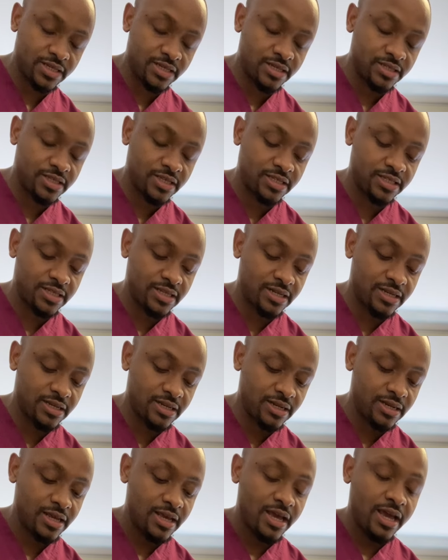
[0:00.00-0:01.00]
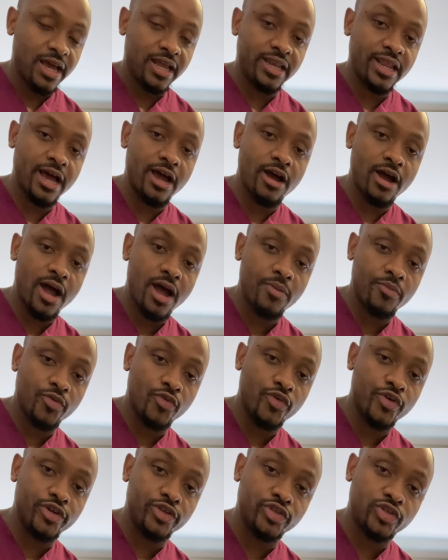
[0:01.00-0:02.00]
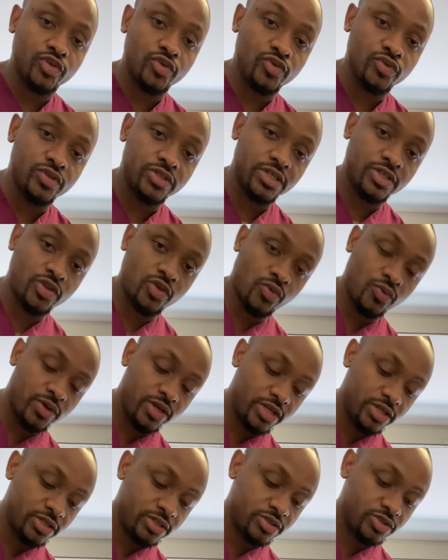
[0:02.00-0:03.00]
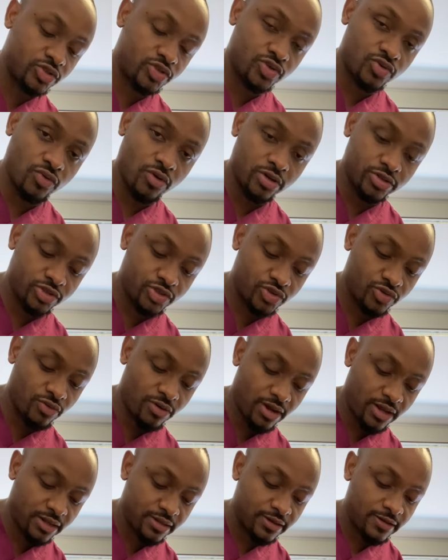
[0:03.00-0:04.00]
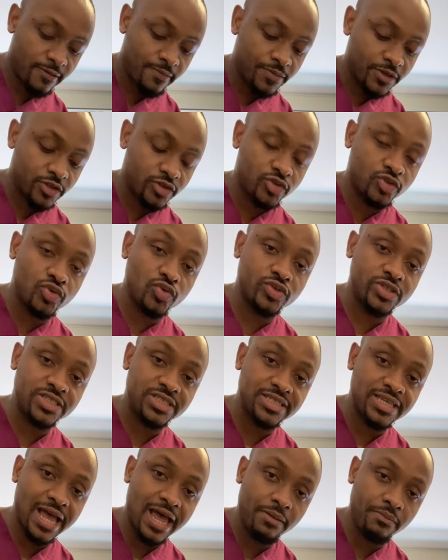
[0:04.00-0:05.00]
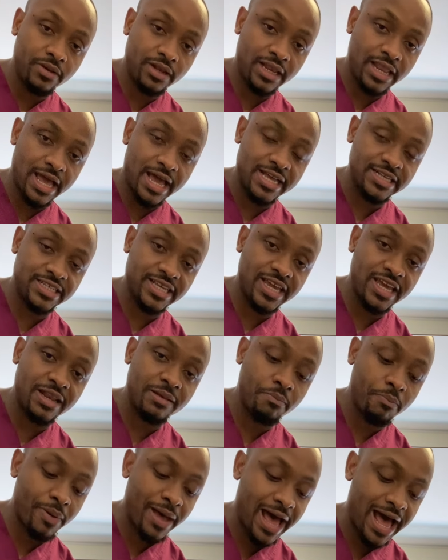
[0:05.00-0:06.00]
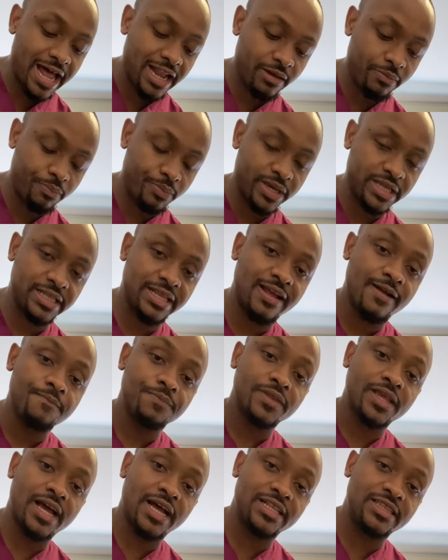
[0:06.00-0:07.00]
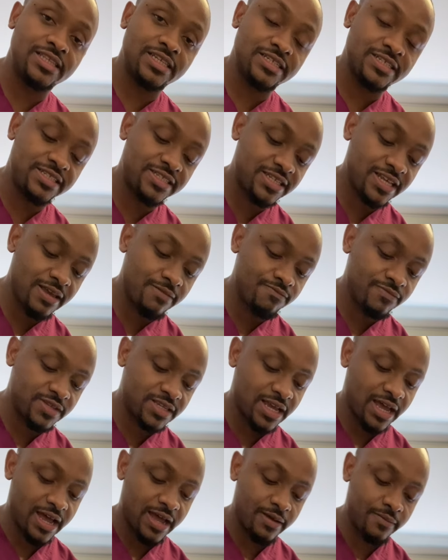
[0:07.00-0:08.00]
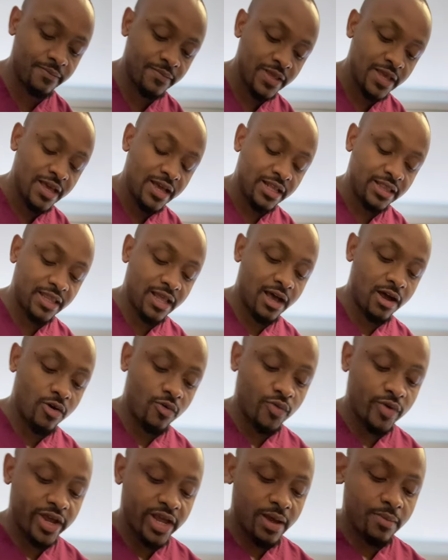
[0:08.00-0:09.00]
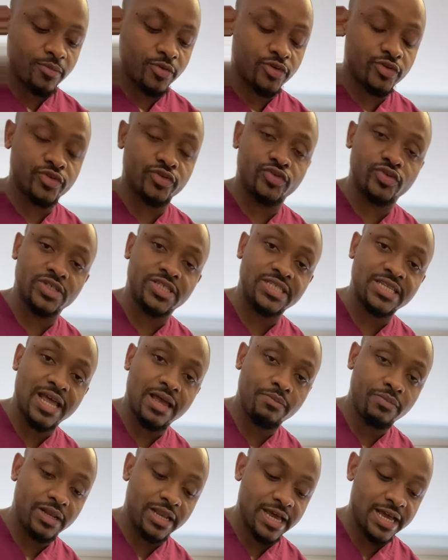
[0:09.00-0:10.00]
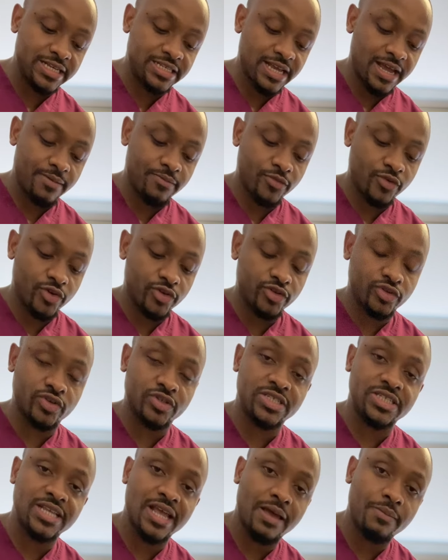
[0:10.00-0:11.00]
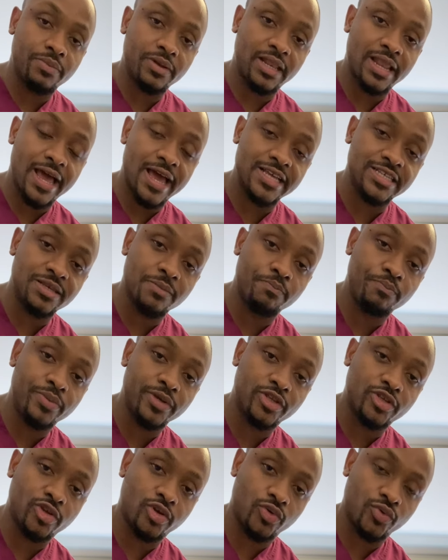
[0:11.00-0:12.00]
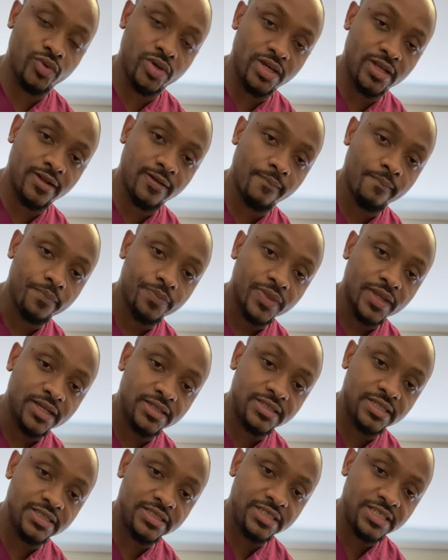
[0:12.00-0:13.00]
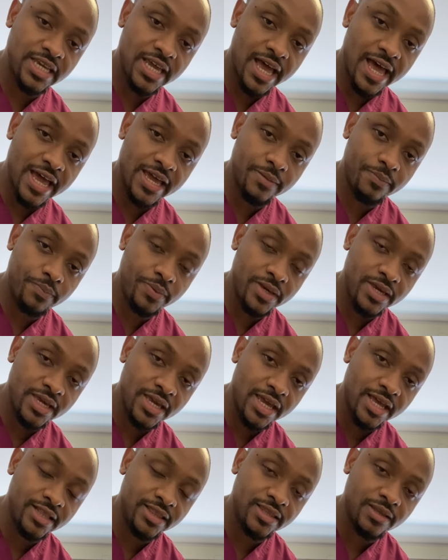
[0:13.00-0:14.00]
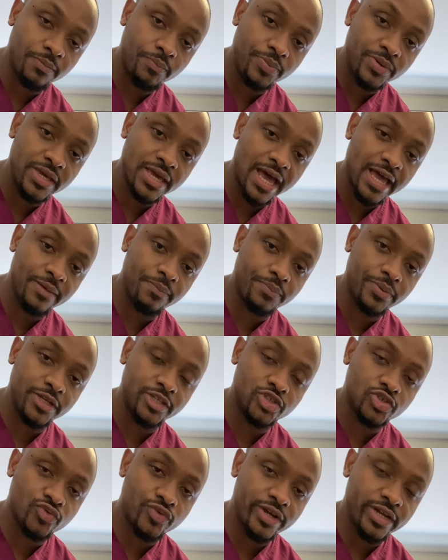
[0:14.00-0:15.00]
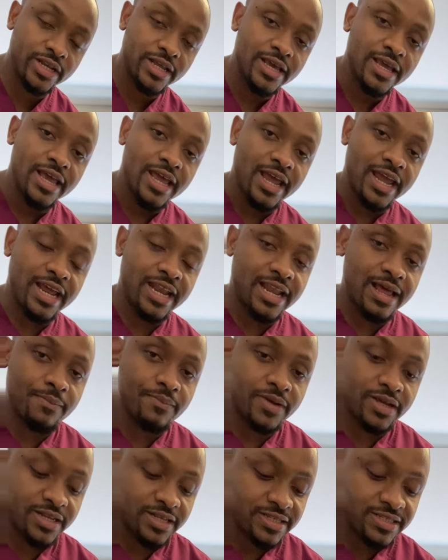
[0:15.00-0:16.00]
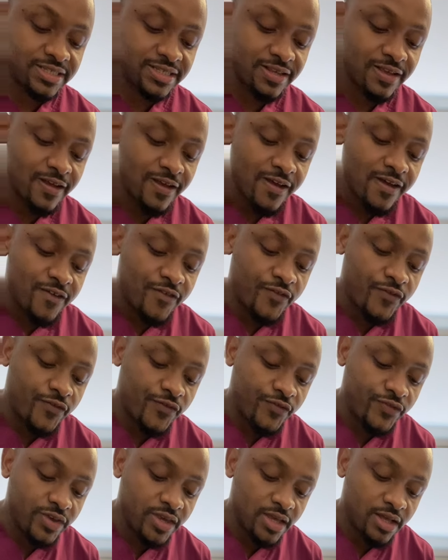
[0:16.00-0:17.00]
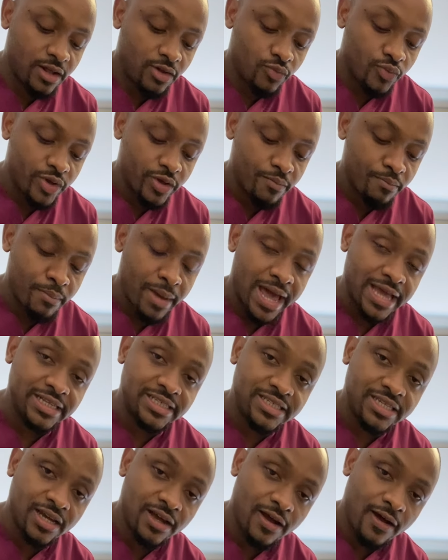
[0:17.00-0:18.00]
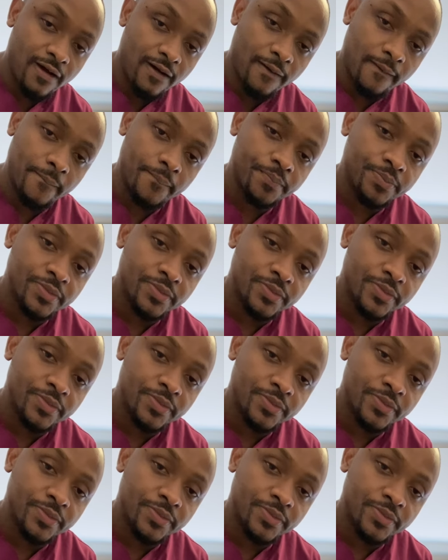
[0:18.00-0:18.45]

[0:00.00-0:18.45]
is extended. Now I'm going to use a 3-draw truck to stabilize and palpate at the same time. Now where I'm going to stabilize, I'm going to stabilize between the DIP and the PIP joint, and I'm gonna feel with my thumb